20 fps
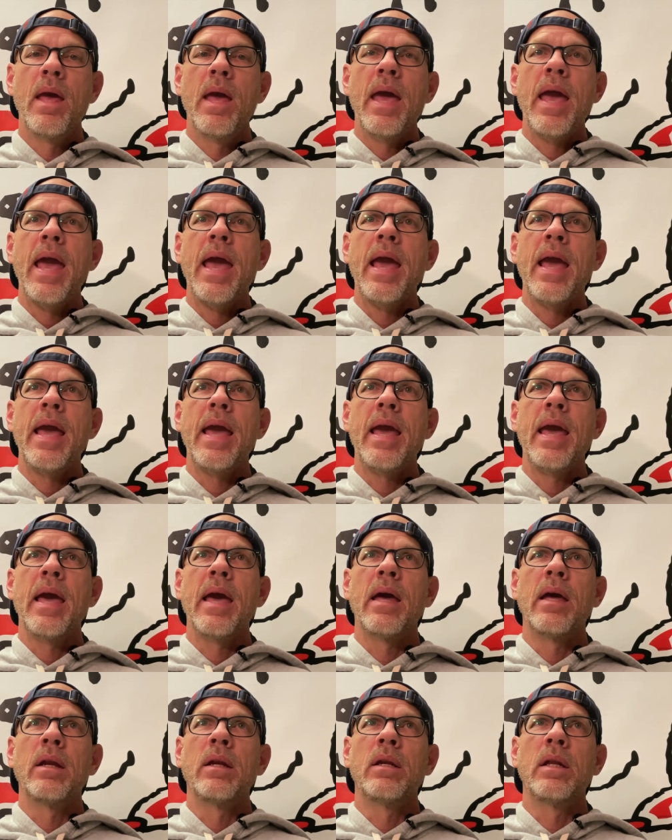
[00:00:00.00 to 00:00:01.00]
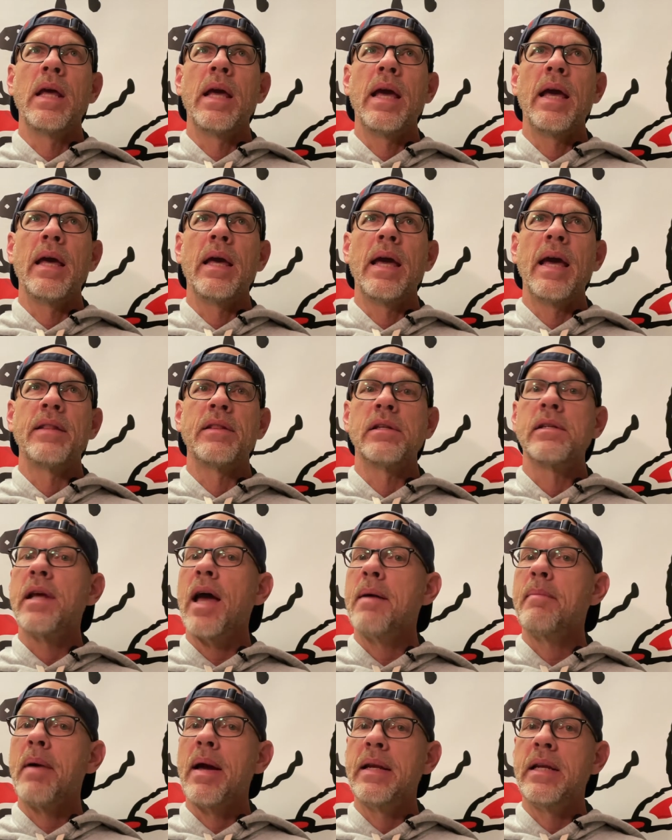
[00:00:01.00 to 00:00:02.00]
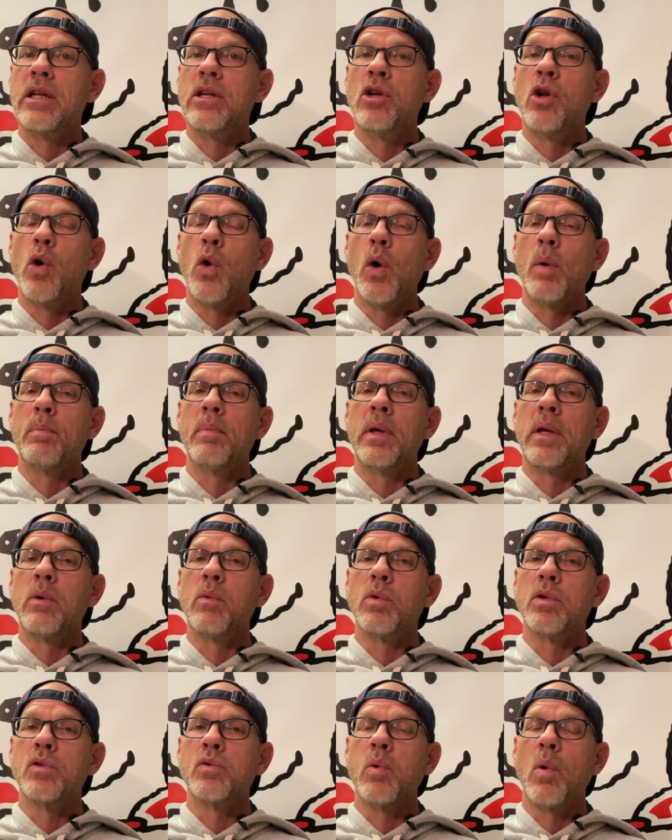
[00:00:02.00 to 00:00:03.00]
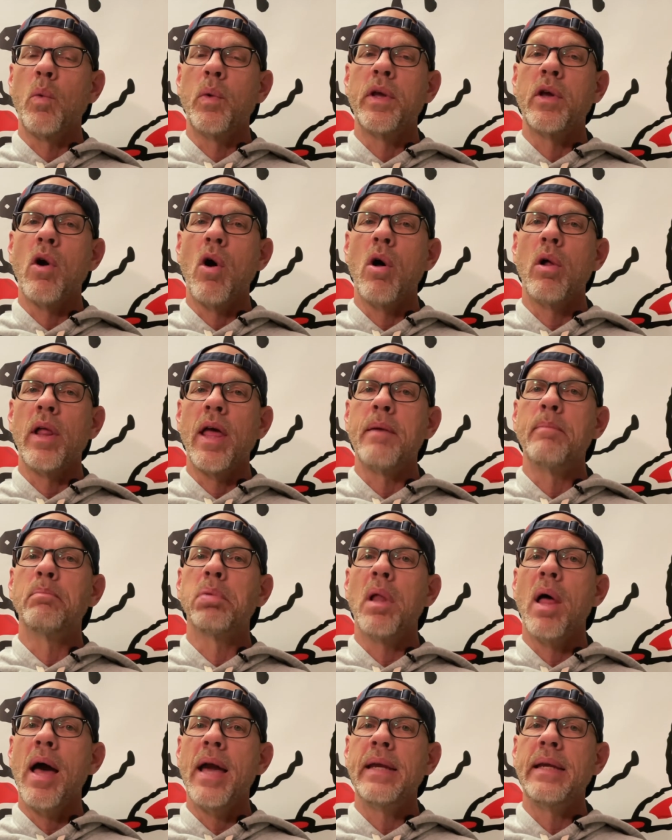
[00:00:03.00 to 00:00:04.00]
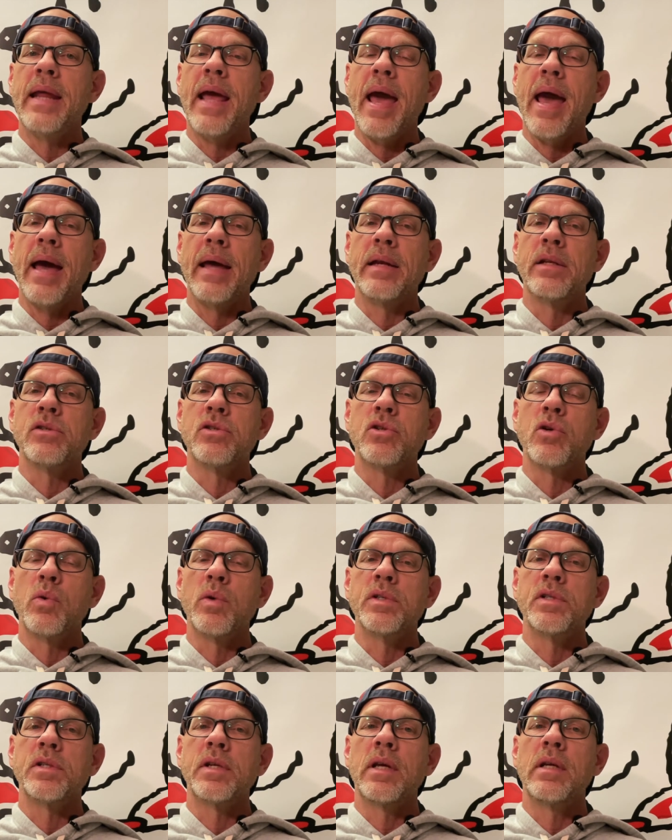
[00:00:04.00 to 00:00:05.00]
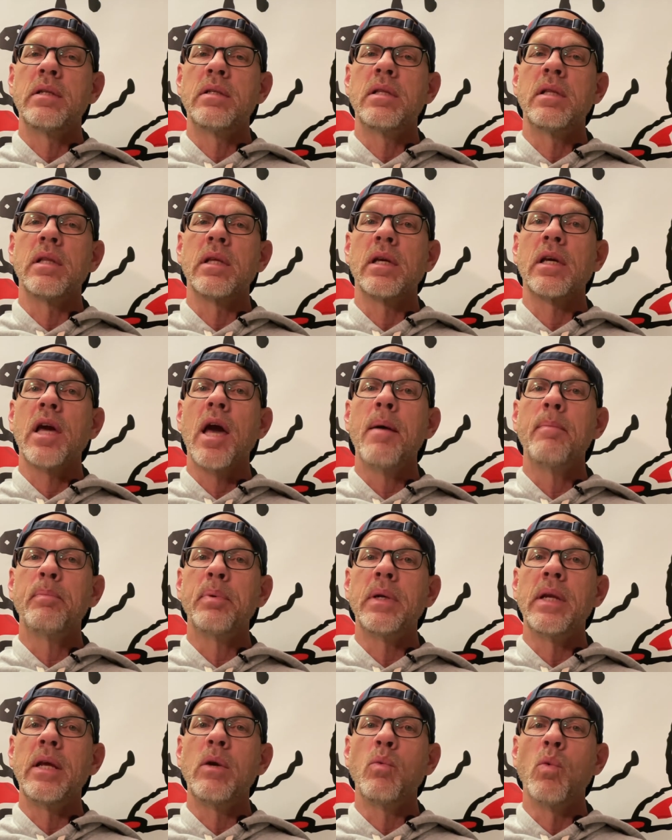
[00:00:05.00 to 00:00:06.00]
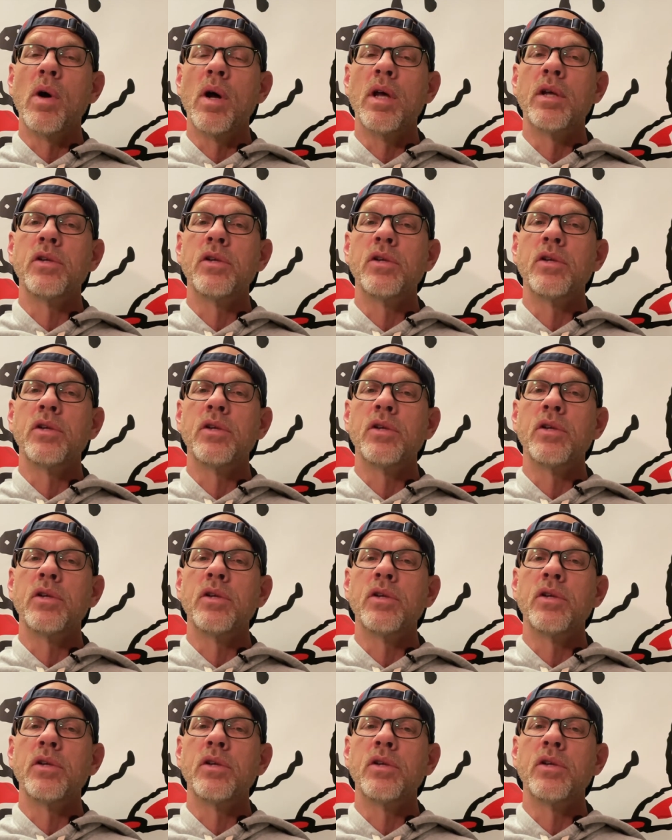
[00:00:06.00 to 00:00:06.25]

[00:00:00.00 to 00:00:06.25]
And at the time I didn't know it, but it was what we call a blind ad. And so it said that the company was